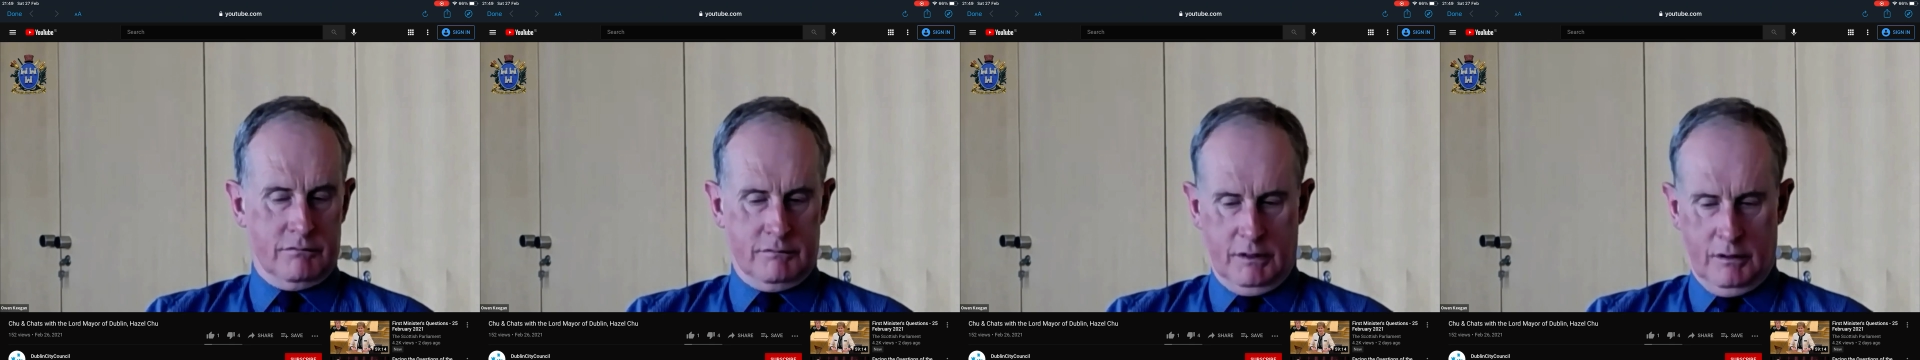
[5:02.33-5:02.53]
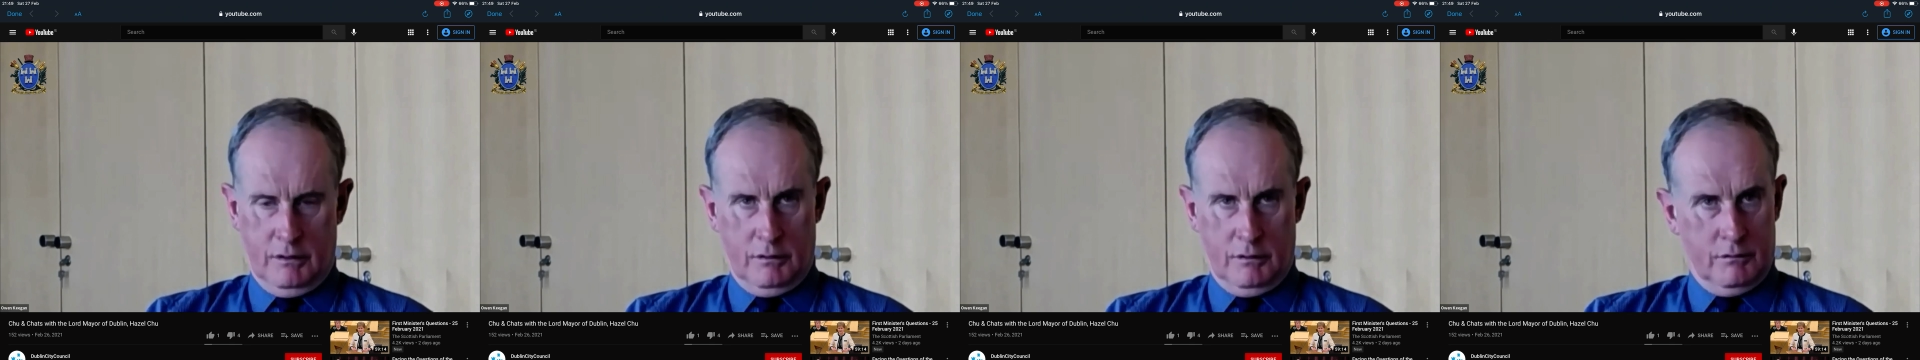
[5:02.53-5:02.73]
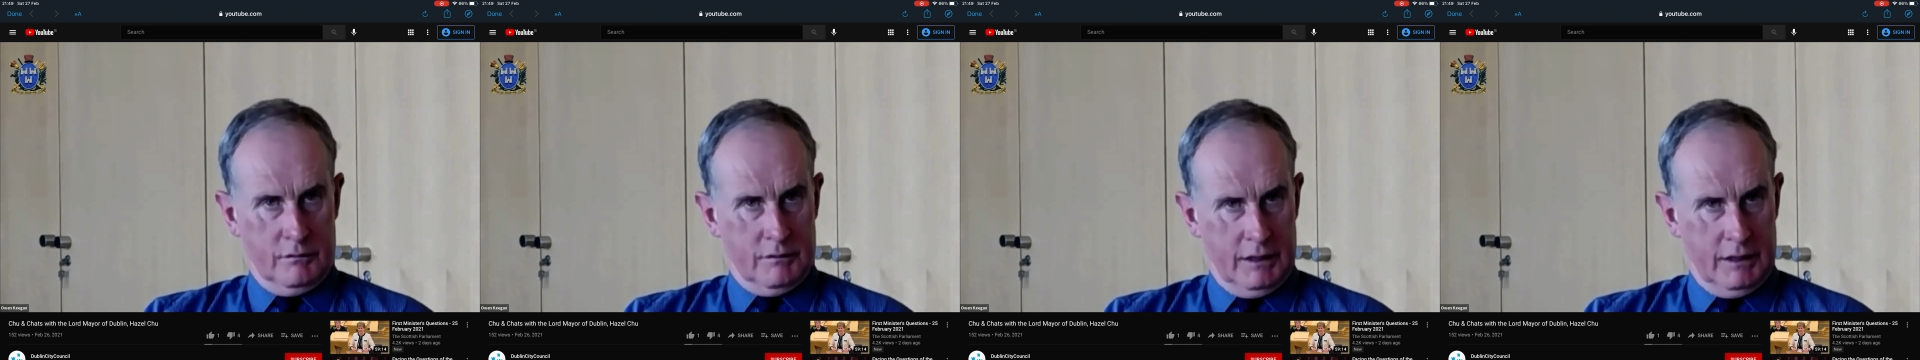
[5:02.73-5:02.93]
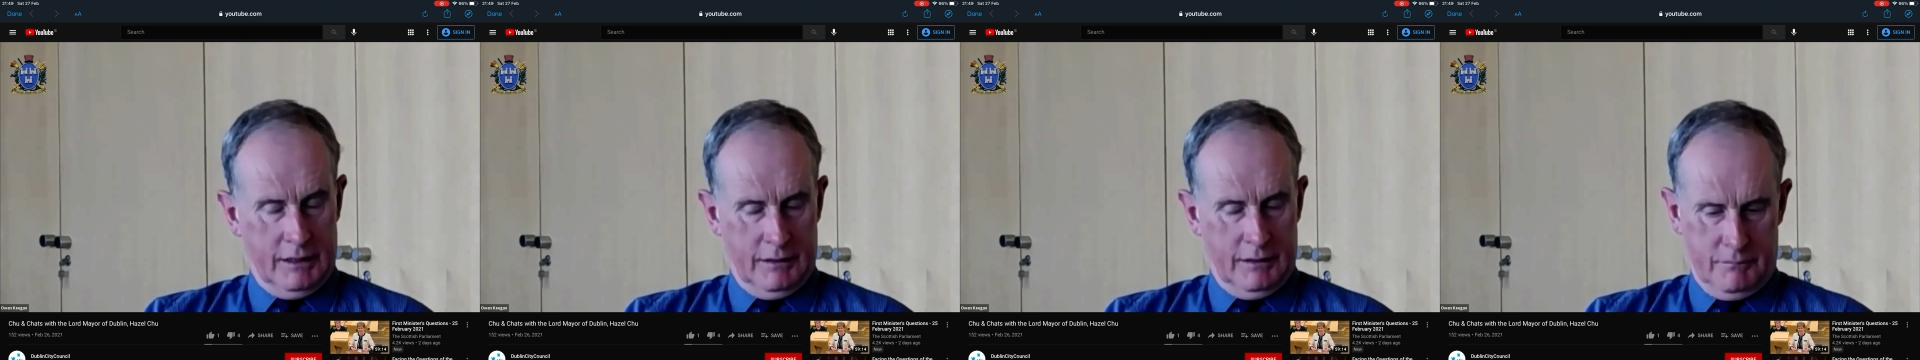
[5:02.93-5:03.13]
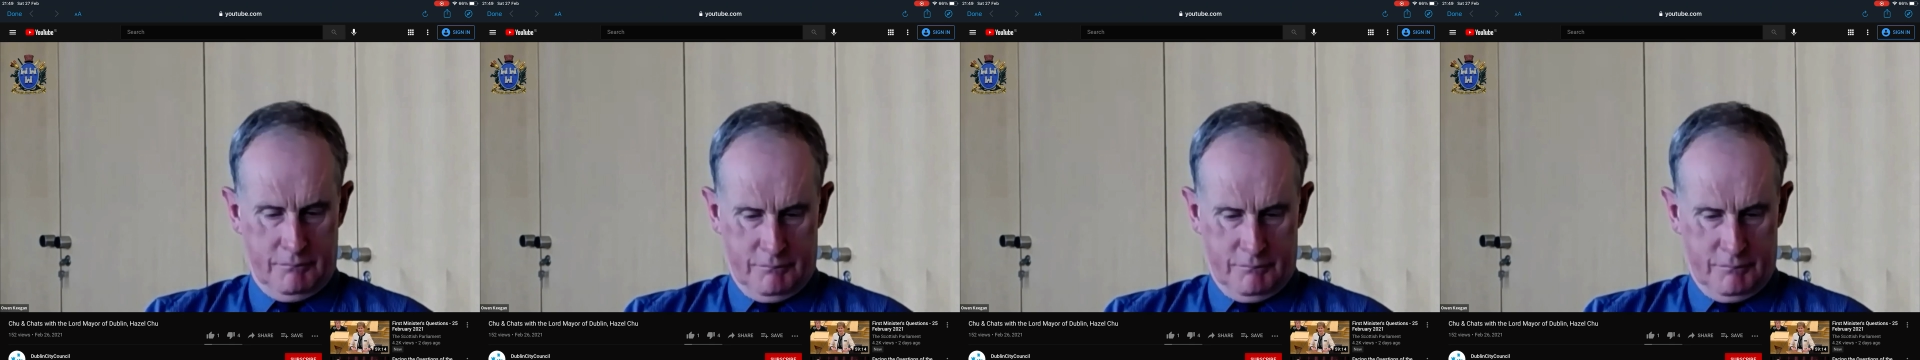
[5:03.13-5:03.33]

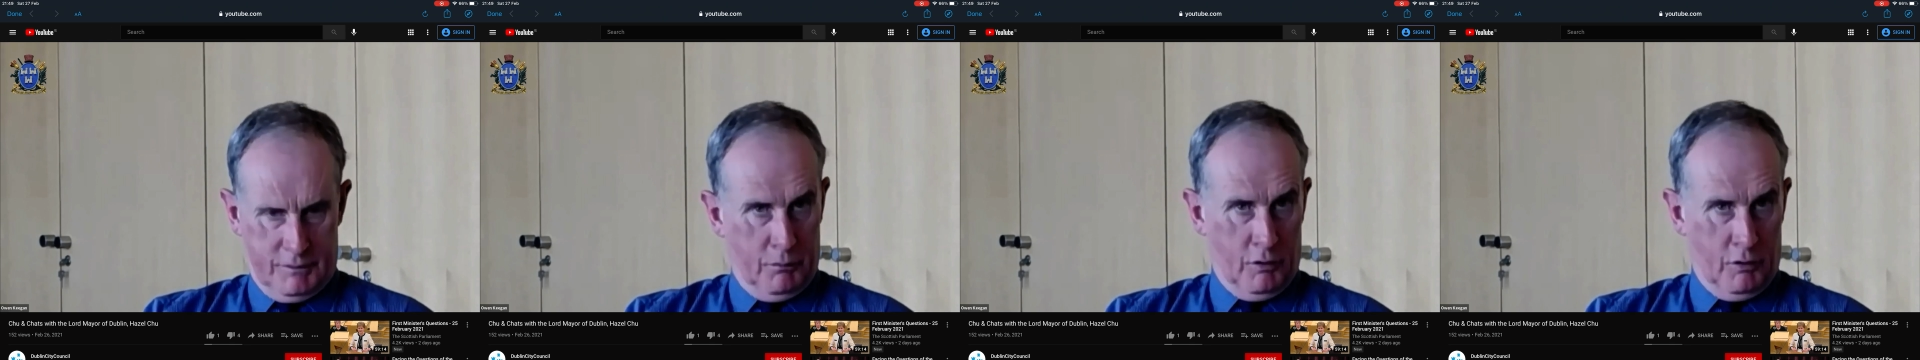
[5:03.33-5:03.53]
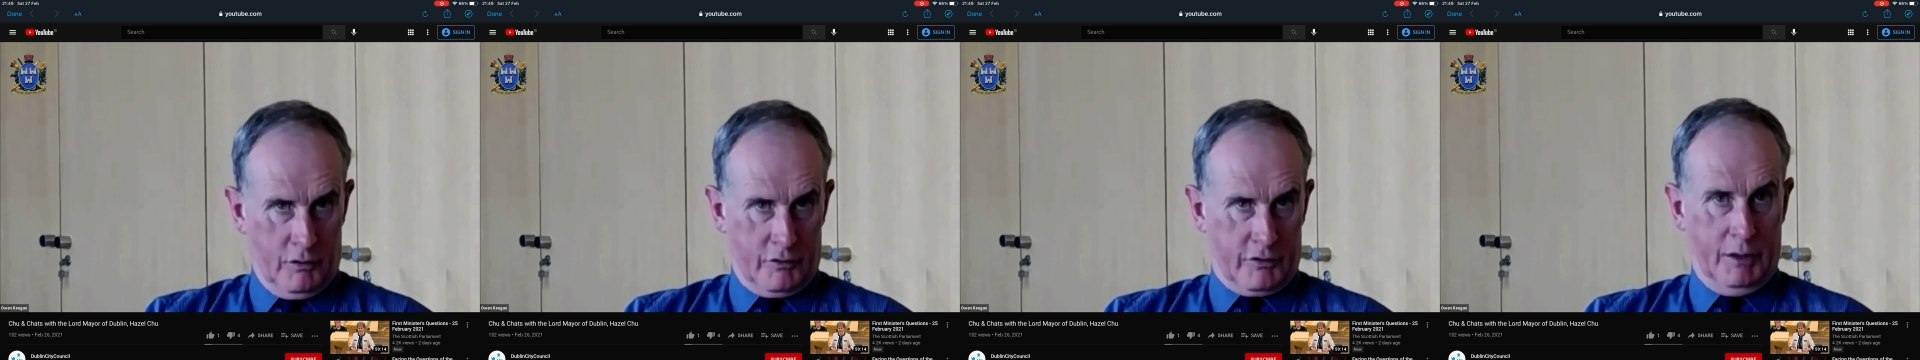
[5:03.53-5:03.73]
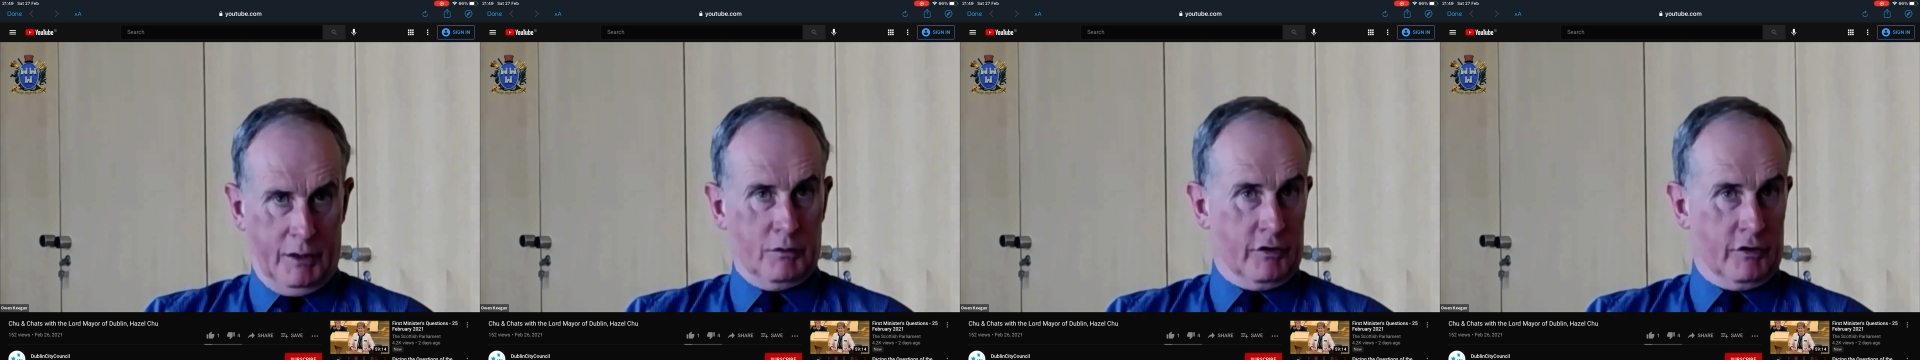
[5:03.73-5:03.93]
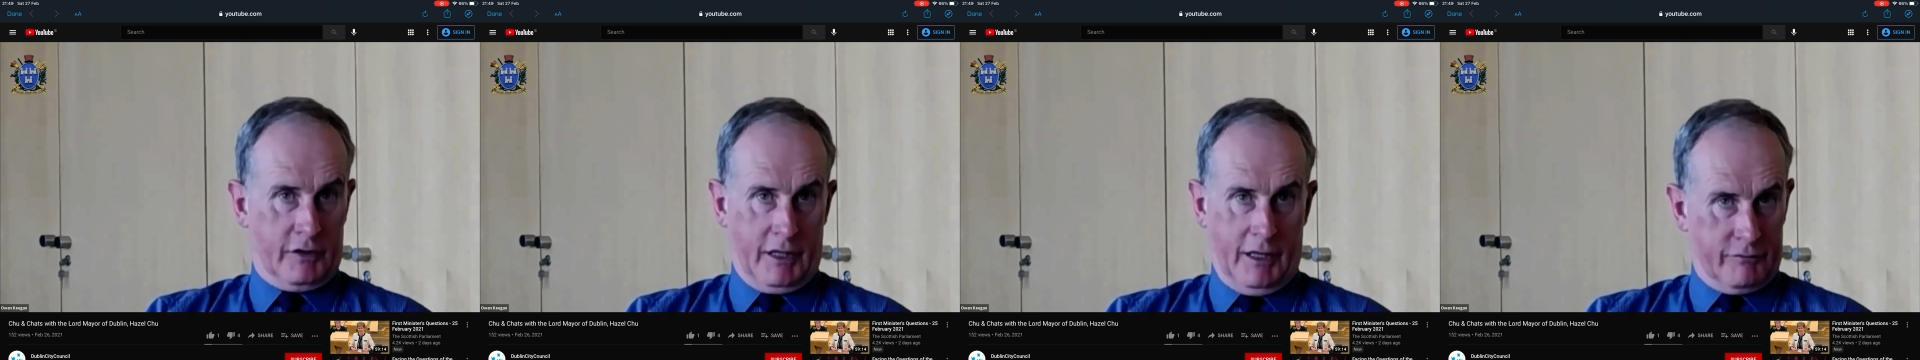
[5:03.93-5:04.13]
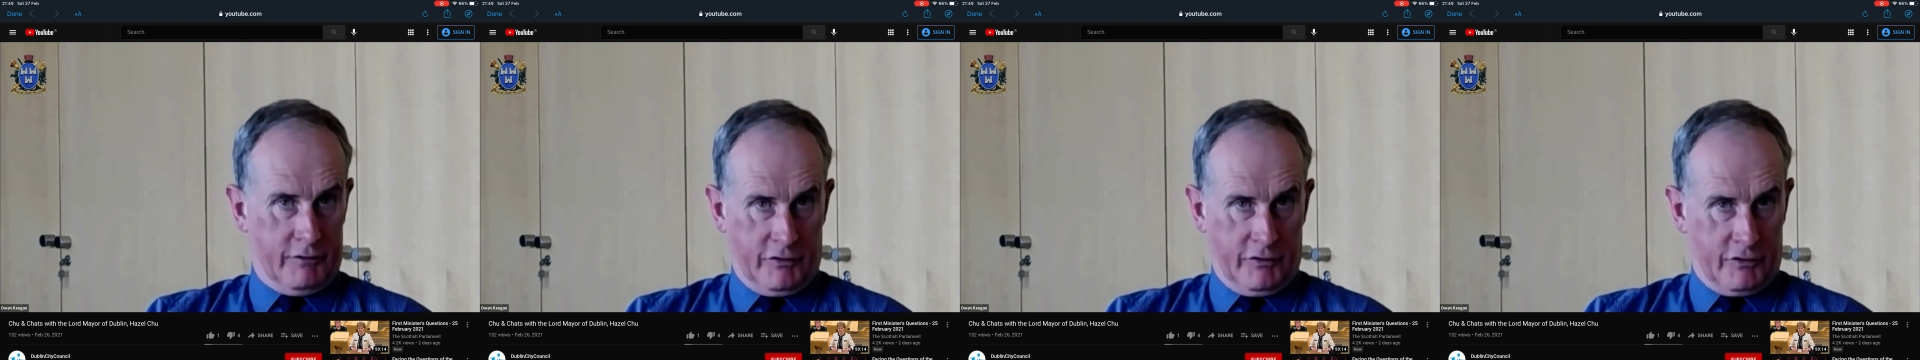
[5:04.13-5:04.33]
the works, they would
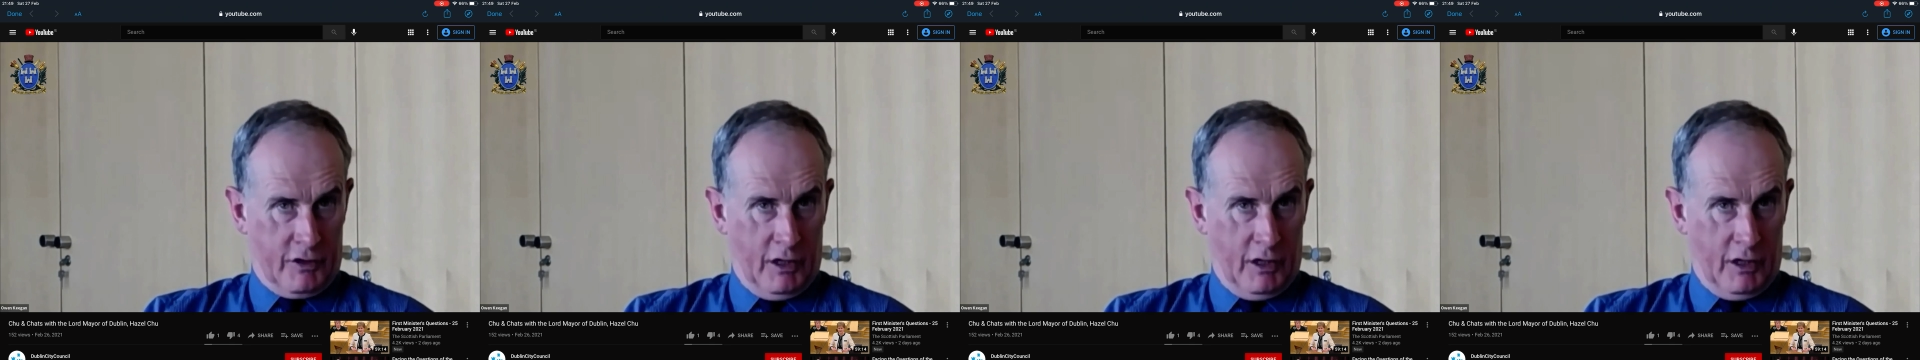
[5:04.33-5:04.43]
just have to